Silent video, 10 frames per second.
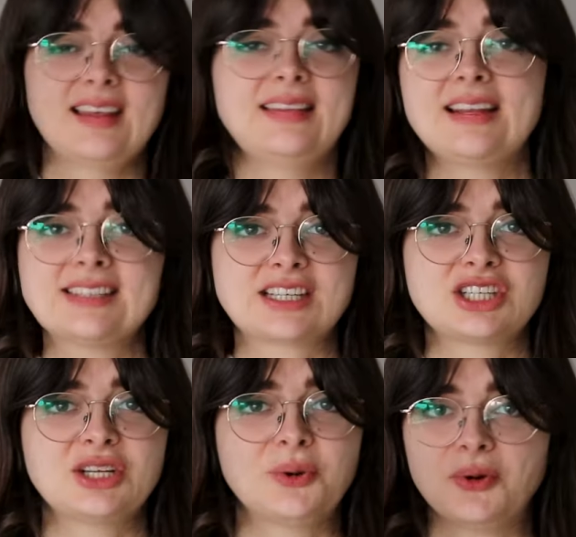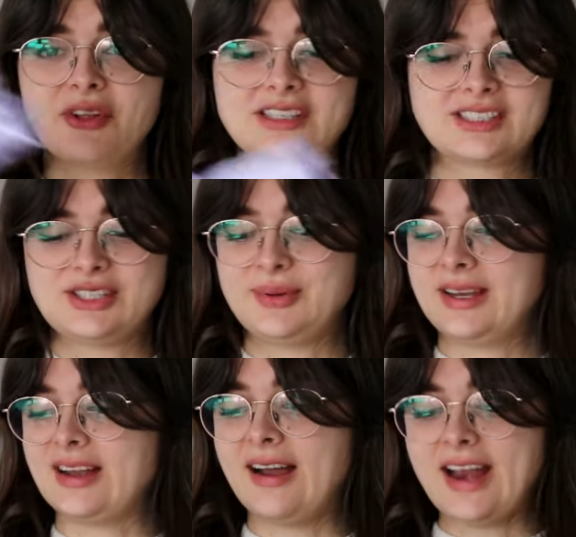And that is actually all there is to
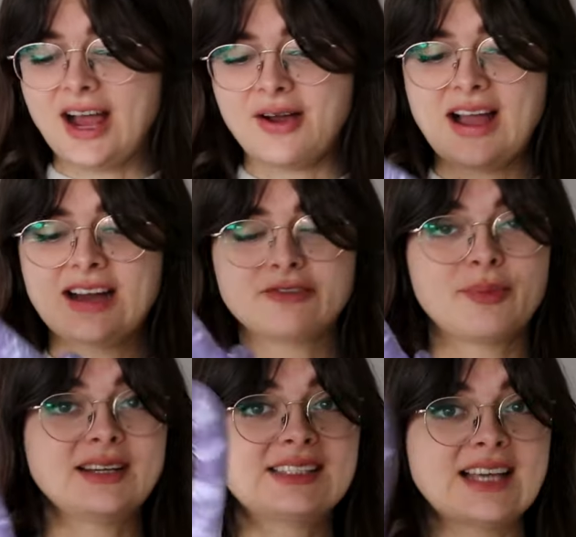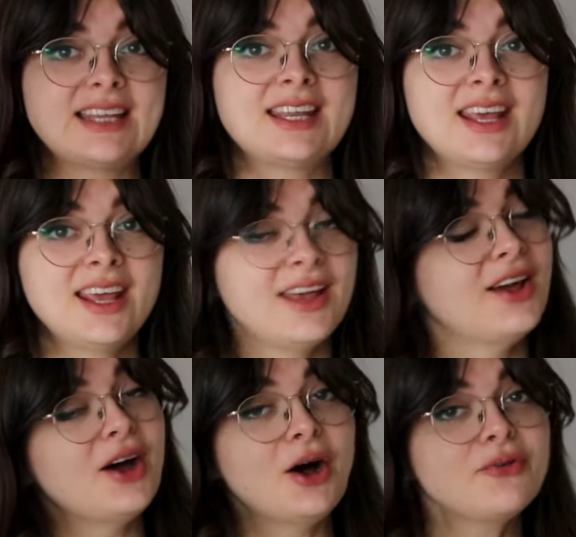it. I now have my set
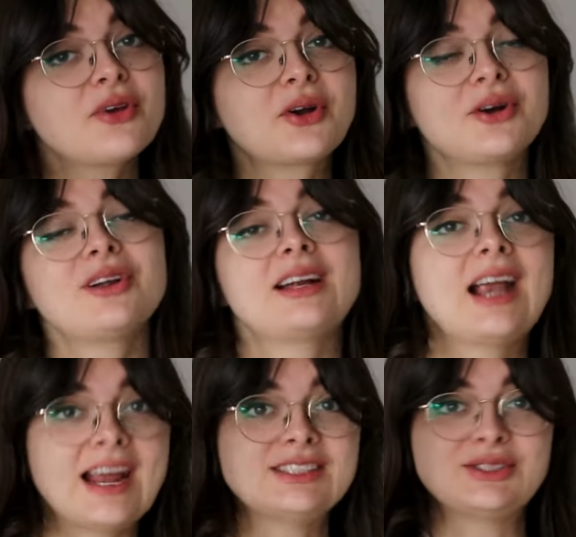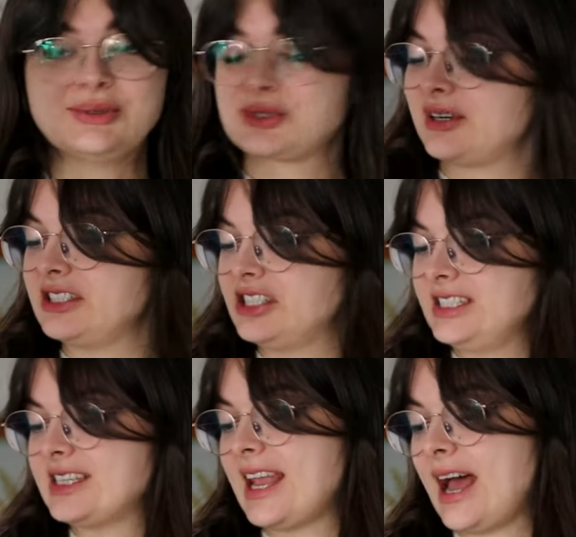of the curler and two
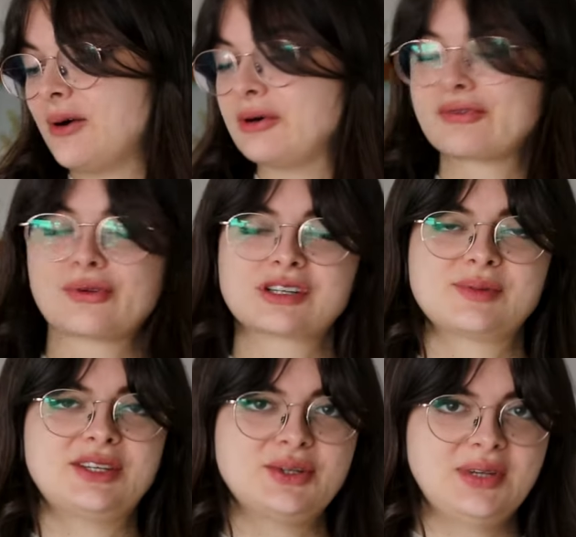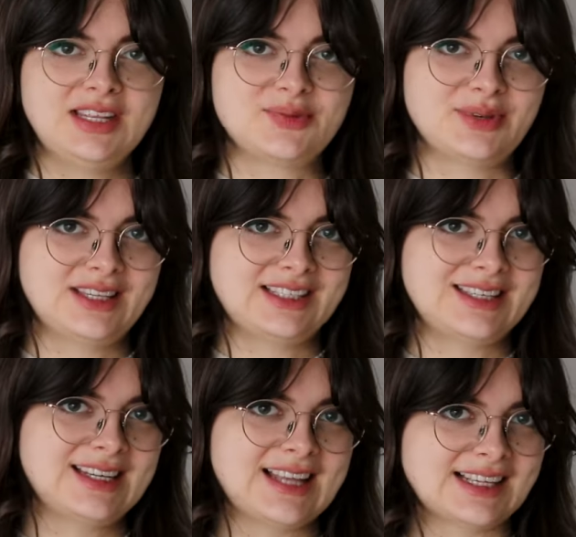scrunchies. Now, of course, we do need to put this
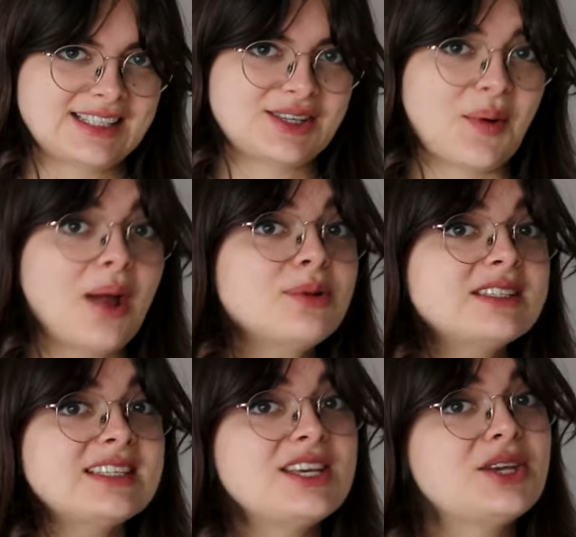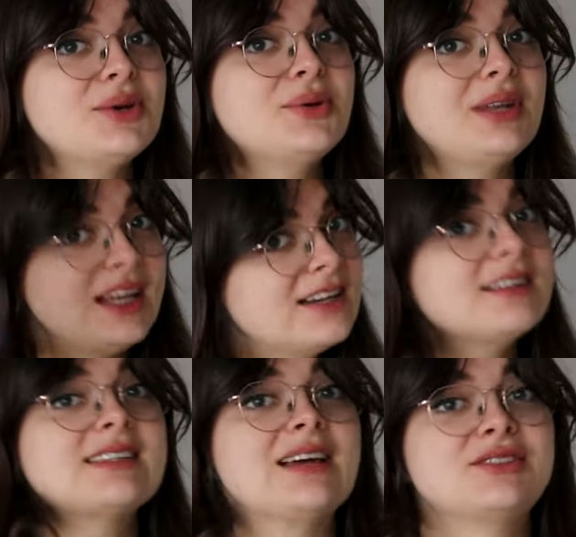to the test. So I will see you later
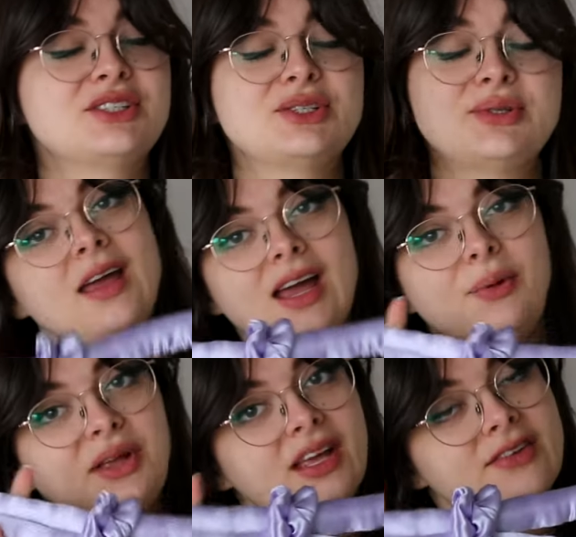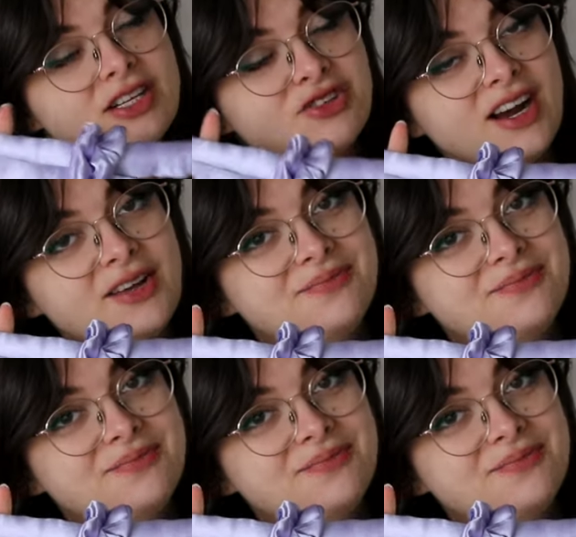this afternoon and we can give it a try.